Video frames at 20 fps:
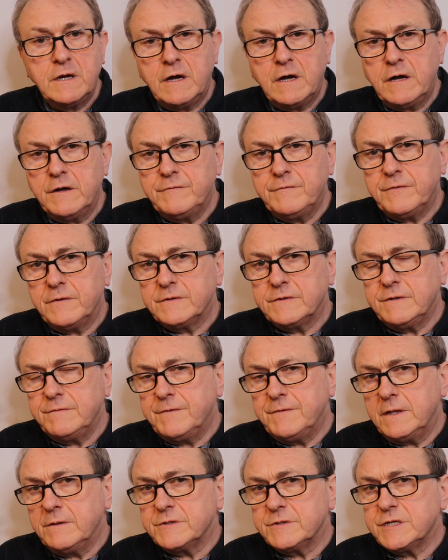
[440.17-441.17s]
I've
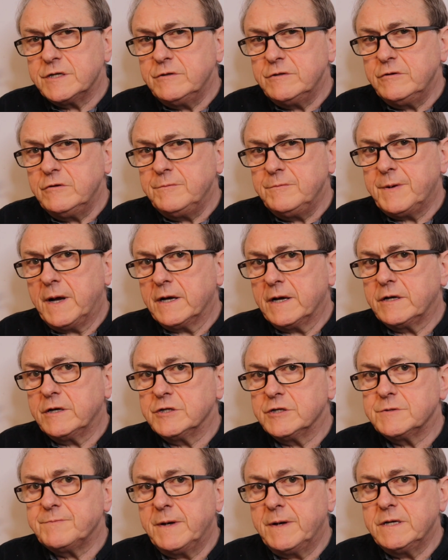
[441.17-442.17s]
developed a new
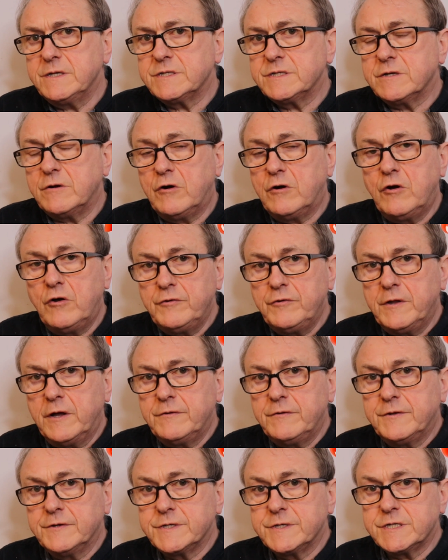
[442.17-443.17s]
package based
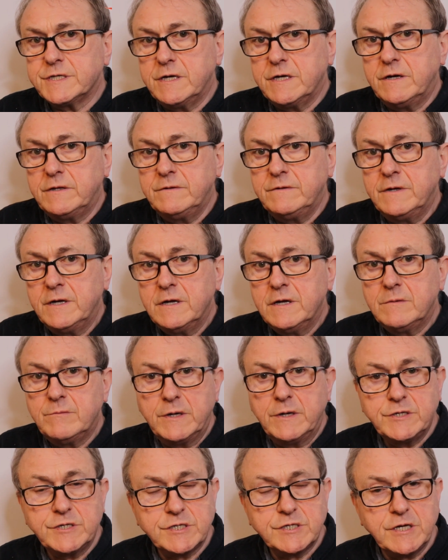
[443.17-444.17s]
on the sun,
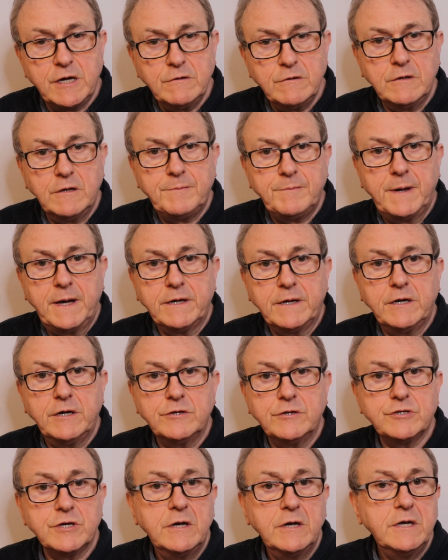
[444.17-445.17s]
my solar
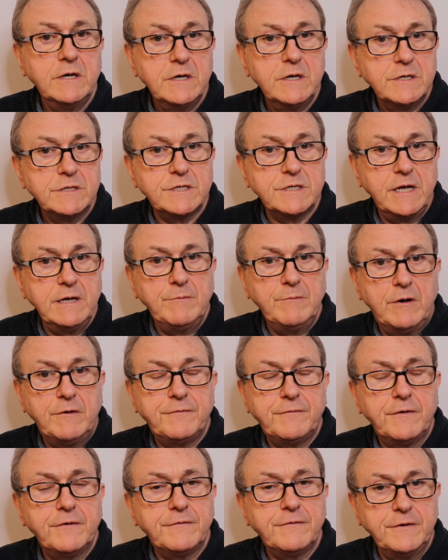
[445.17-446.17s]
package, same
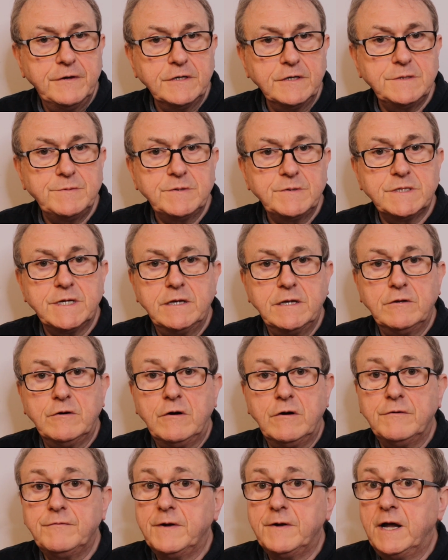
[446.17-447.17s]
offer, 30%
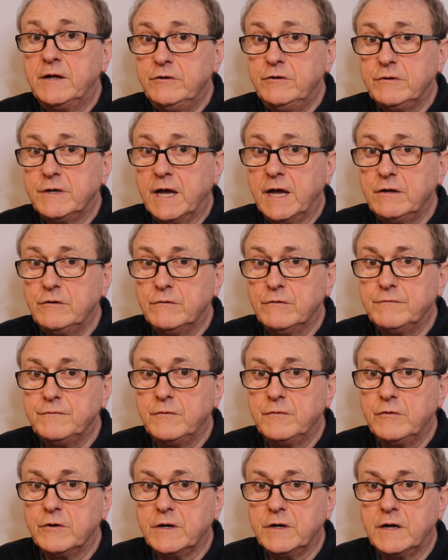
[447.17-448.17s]
off, and you get your
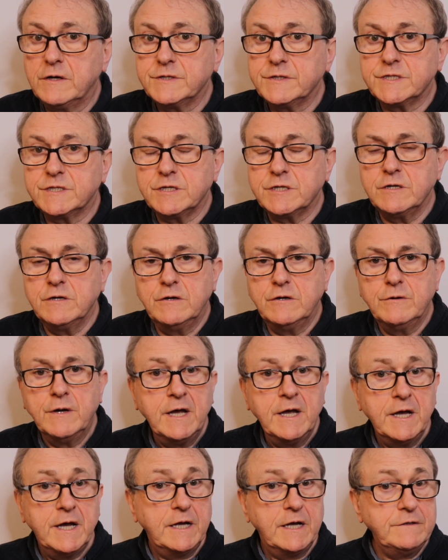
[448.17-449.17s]
forecast too.
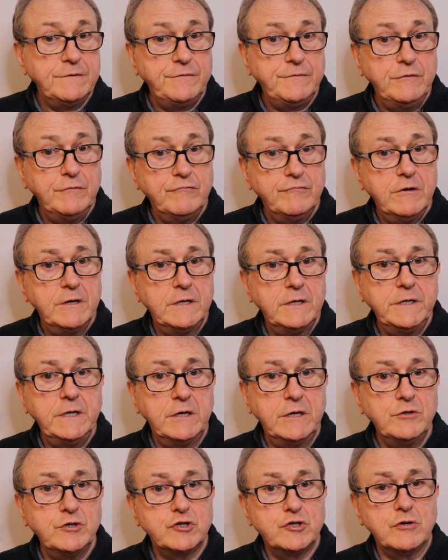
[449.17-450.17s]
And if you
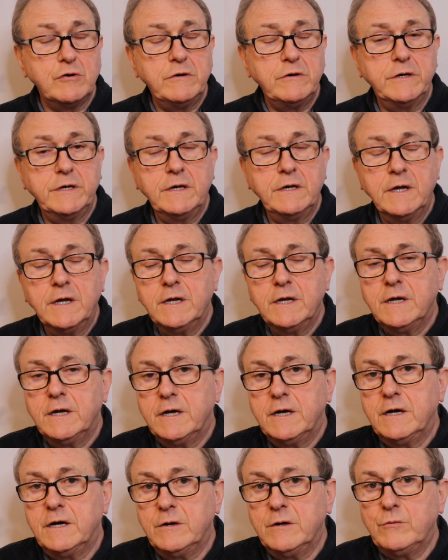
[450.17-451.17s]
really enjoy
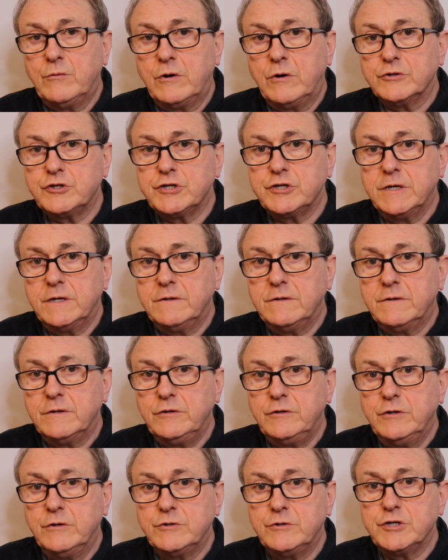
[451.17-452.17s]
watching
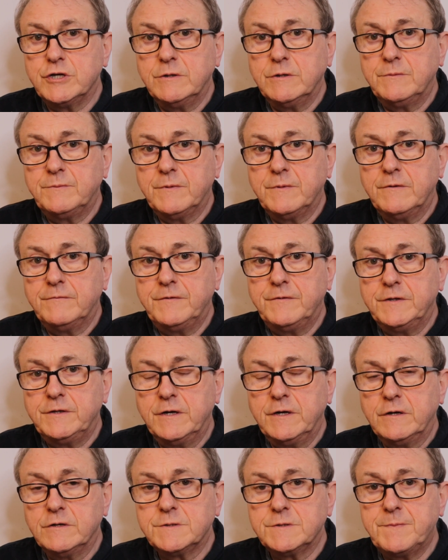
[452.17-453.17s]
YouTube
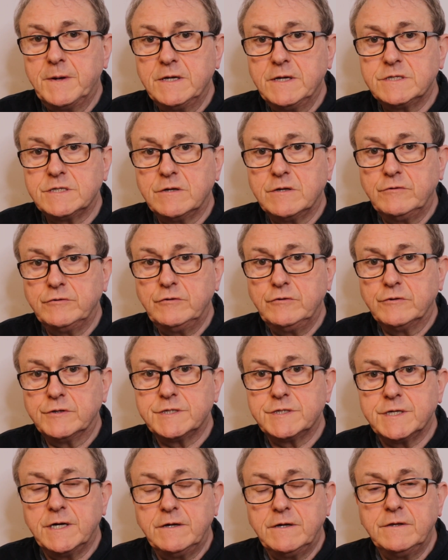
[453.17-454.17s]
videos based on your
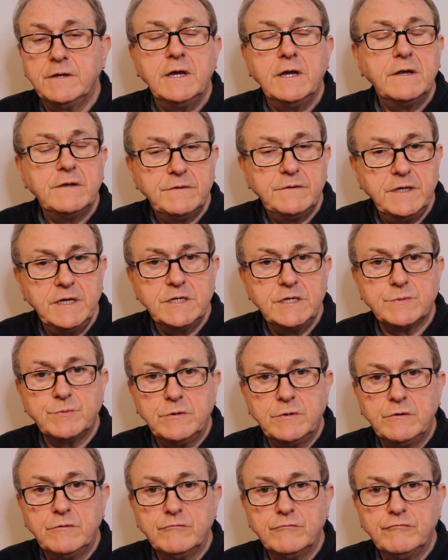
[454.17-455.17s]
sun, these
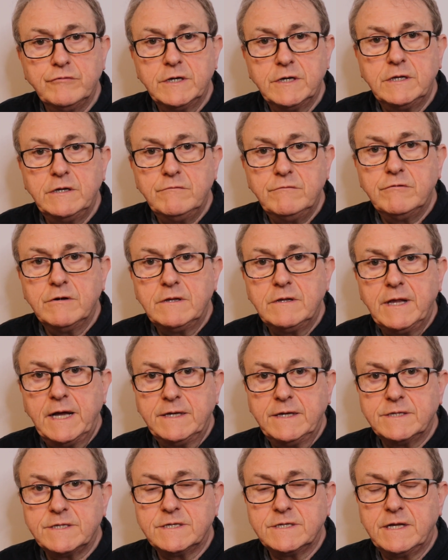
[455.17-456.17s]
will really
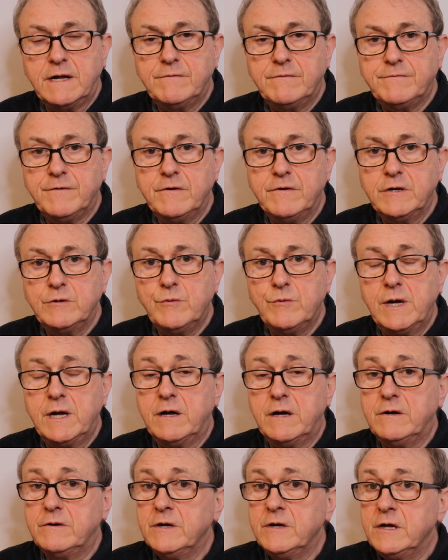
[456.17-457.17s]
relate to that very
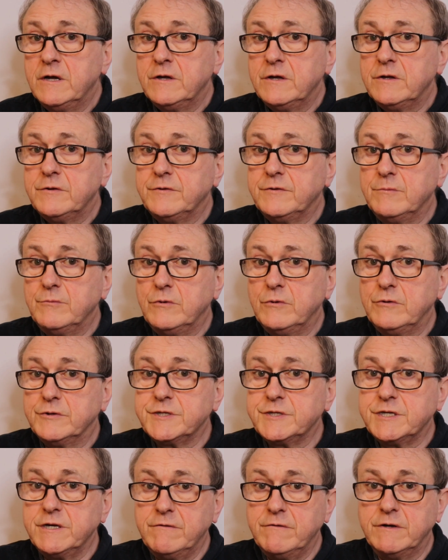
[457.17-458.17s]
well. The more
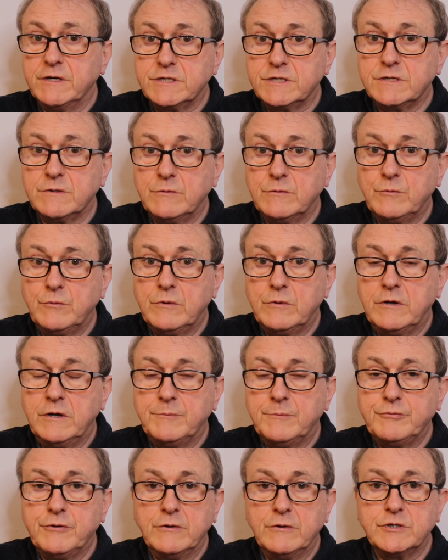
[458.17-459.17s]
serious
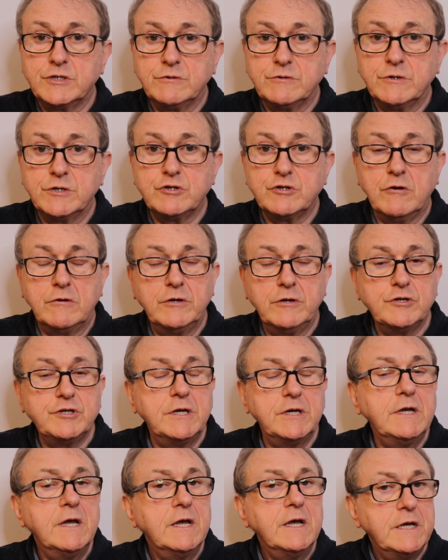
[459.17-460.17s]
approach to
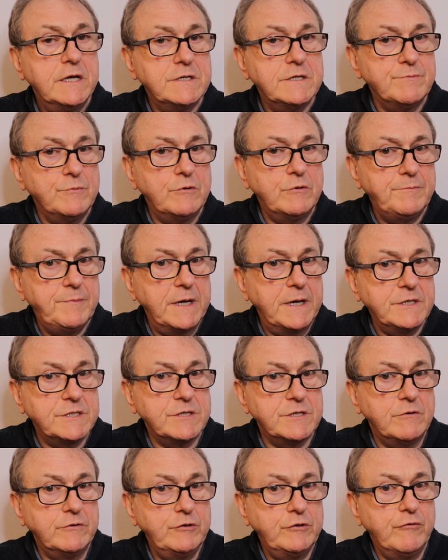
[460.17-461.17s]
astrology is more
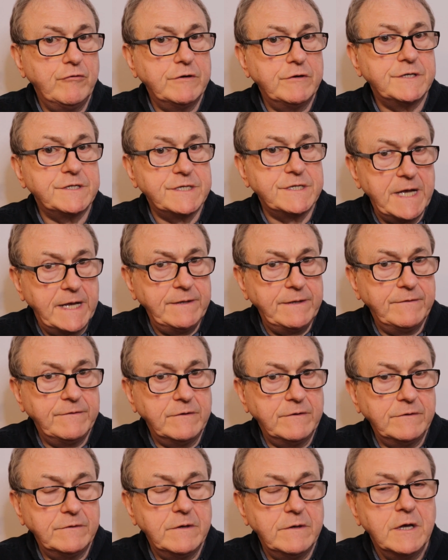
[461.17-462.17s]
based on your
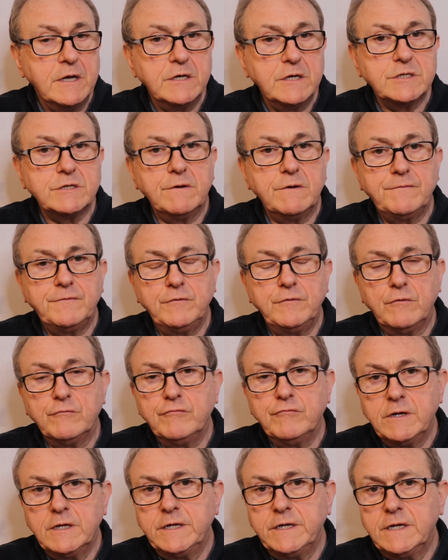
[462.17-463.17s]
ascendant. So if you're
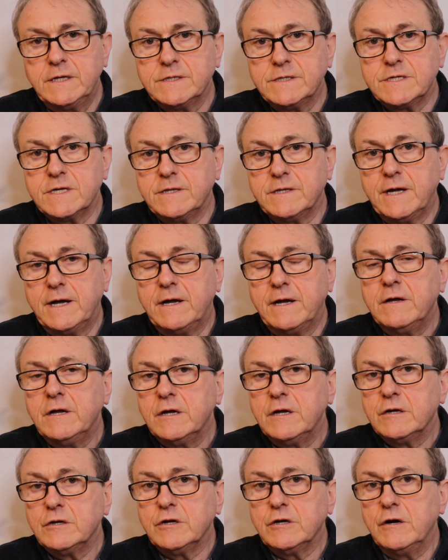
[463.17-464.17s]
really into that,
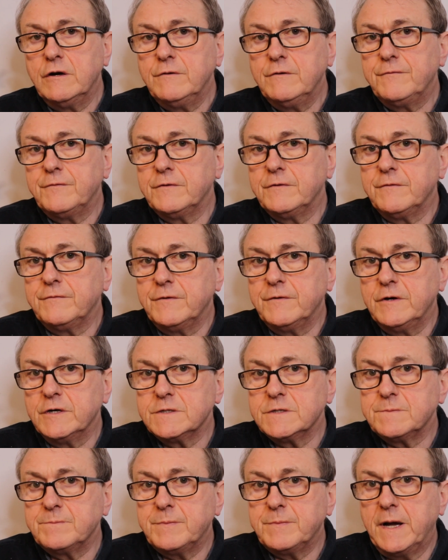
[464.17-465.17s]
go for the
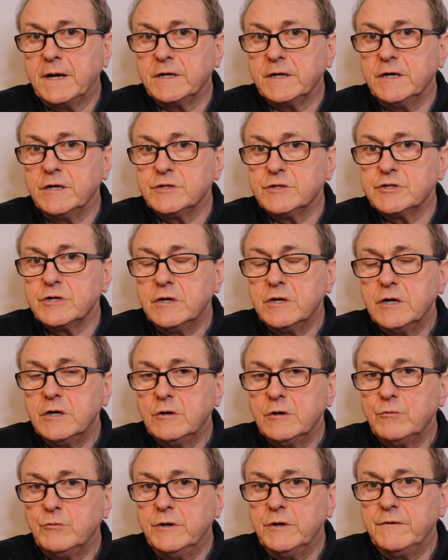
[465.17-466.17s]
first package
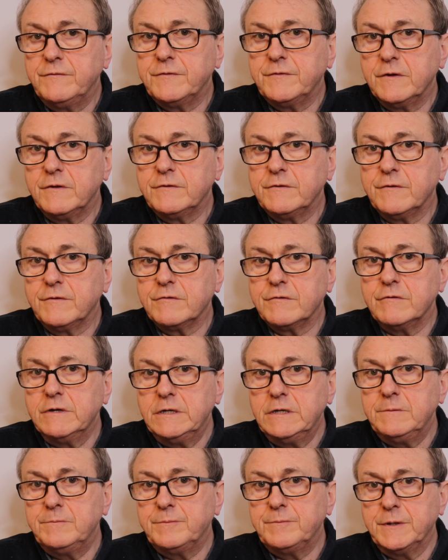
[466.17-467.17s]
with the
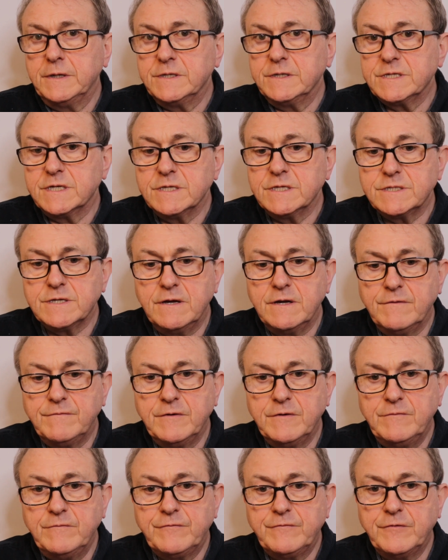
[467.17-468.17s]
3 pieces
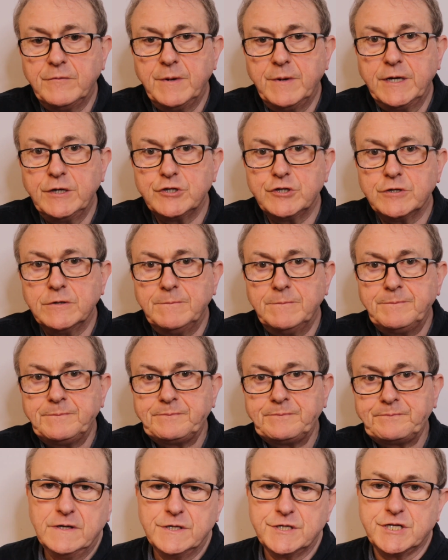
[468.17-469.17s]
of information.
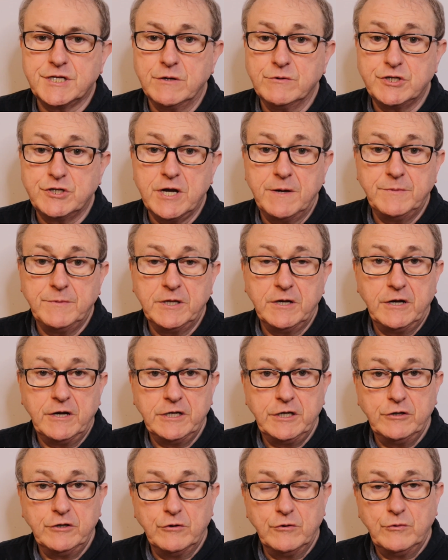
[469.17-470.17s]
So
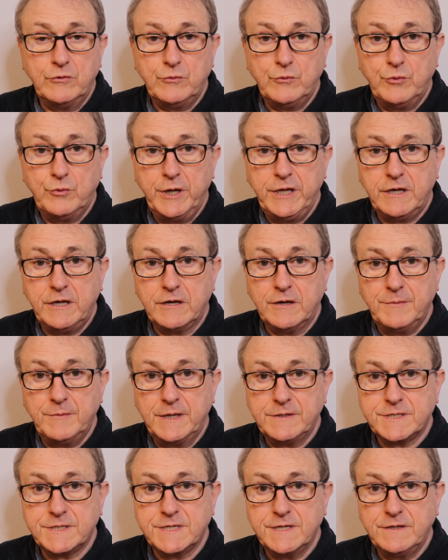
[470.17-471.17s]
Gemini, your week
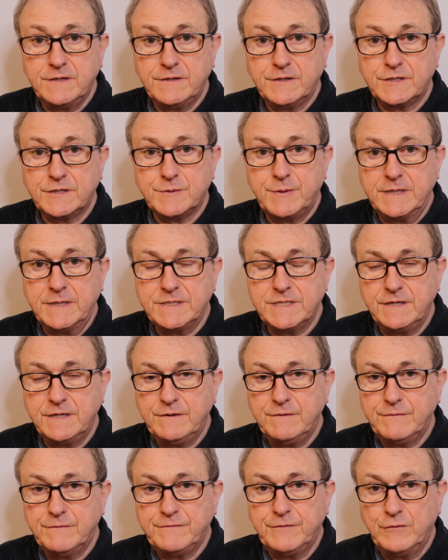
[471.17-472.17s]
commencing the
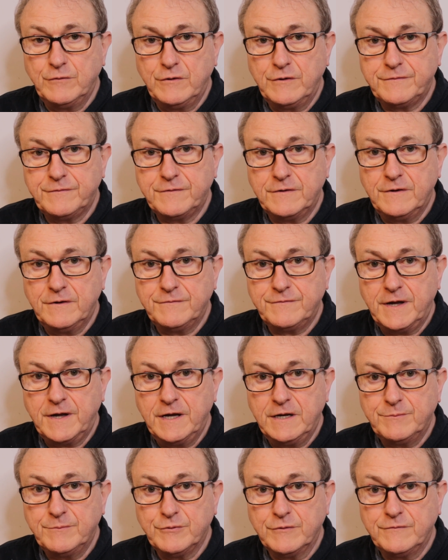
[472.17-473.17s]
24th of
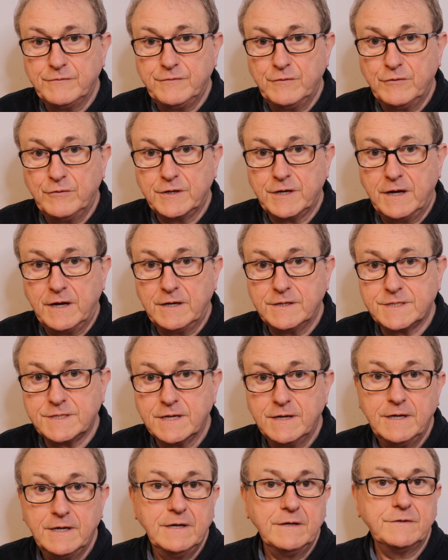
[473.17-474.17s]
April
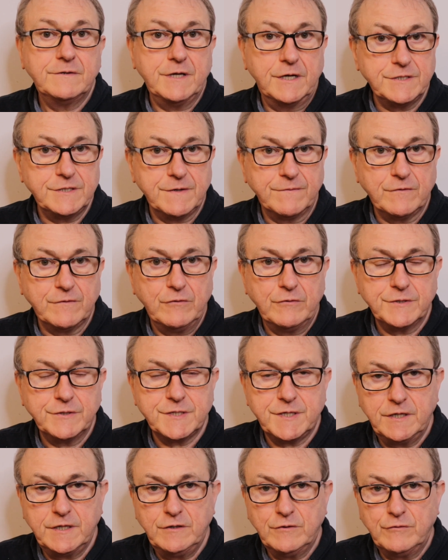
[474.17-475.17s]
forecast does of course
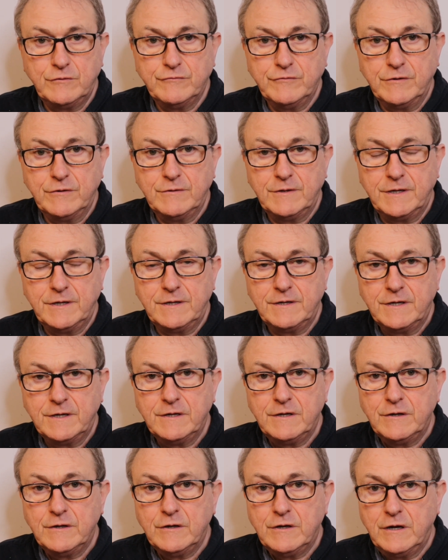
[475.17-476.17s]
see your ruler
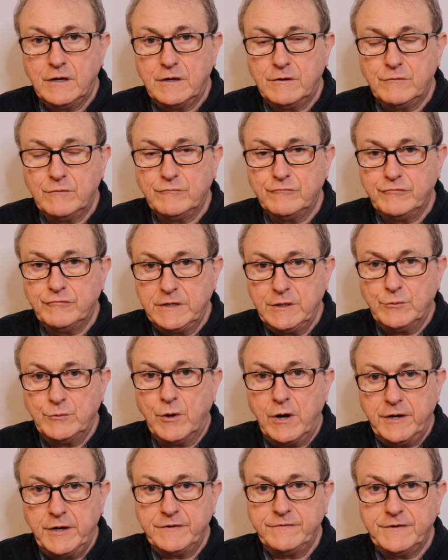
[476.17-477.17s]

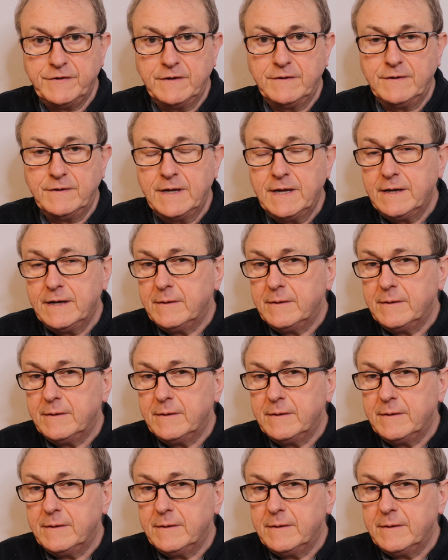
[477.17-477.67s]
rewinding.